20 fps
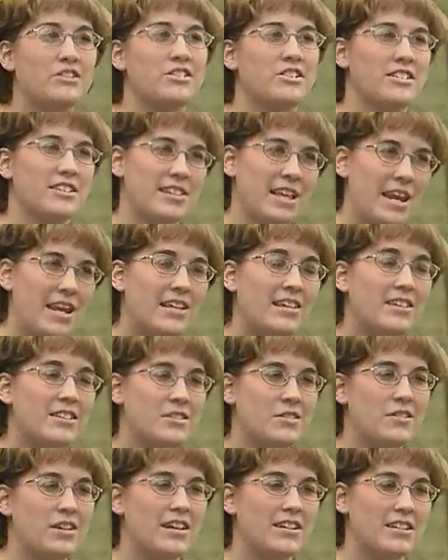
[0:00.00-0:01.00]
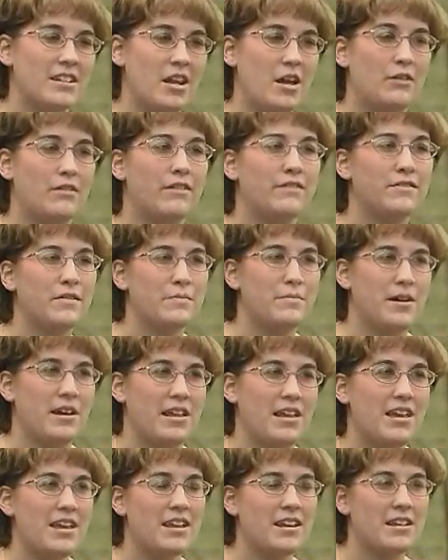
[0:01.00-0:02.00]
church setting because you get to know
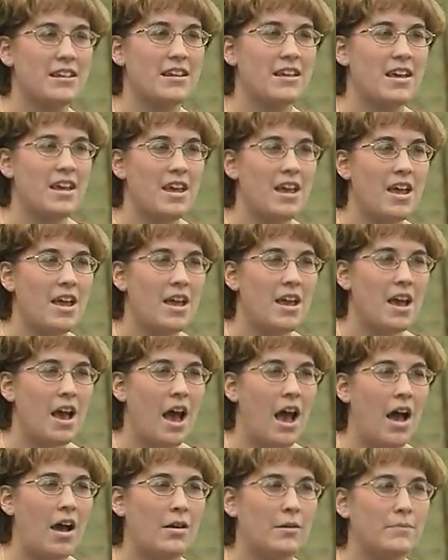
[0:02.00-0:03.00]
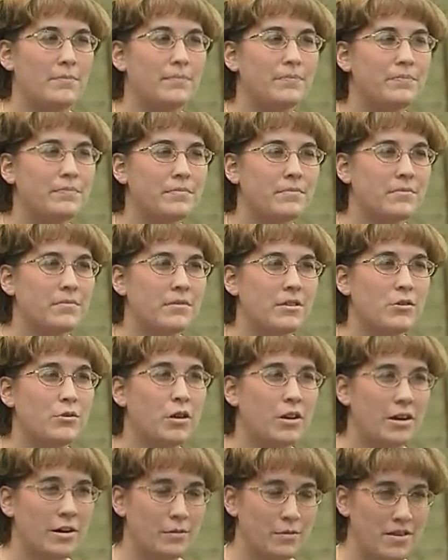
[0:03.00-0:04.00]
everybody and you
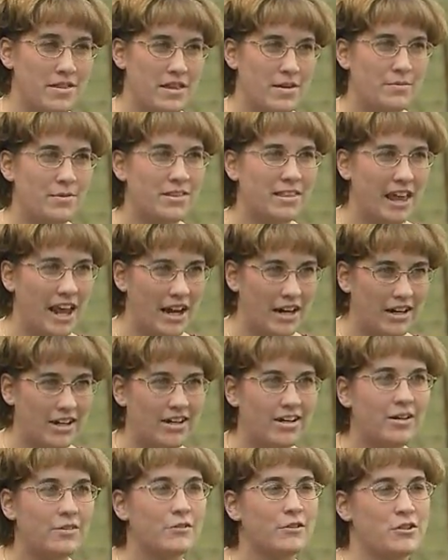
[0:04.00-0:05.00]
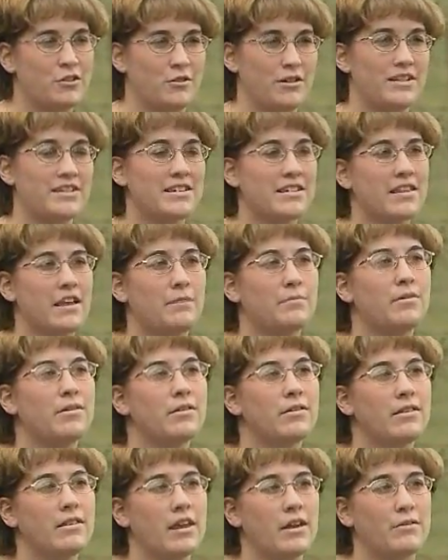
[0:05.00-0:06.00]
hurt with them when they hurt and rejoice with them
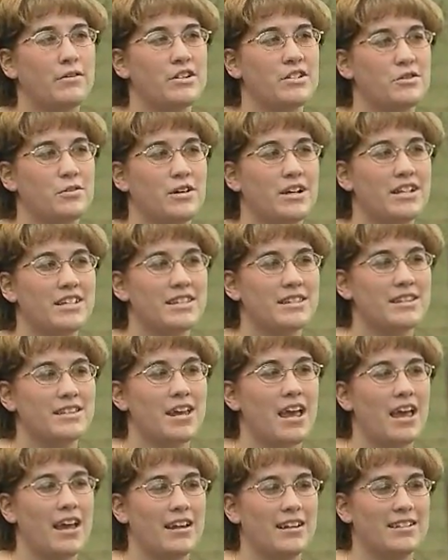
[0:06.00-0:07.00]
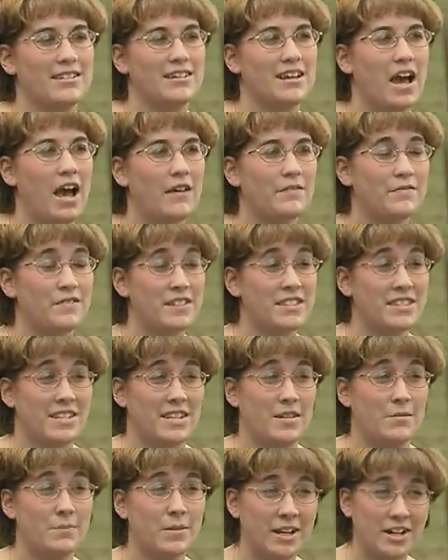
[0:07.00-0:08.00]
when they rejoice. And I
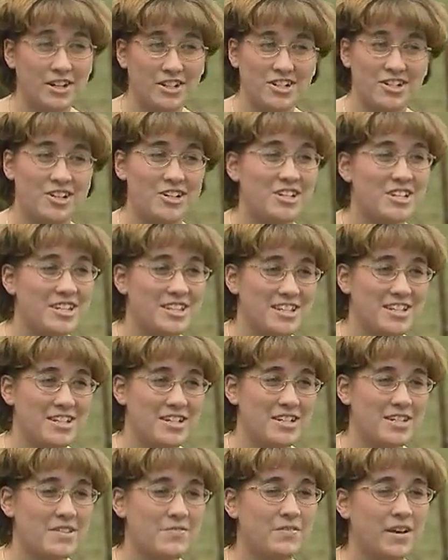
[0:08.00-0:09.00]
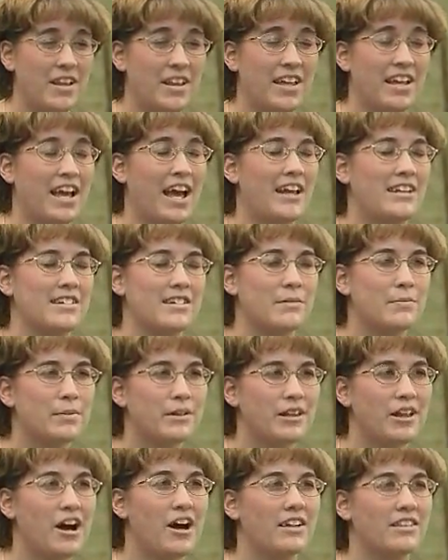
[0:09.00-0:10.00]
visited bigger churches and just felt like I didn't
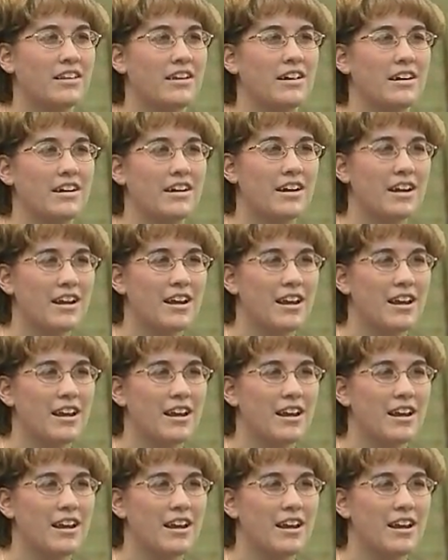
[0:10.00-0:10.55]
belong there.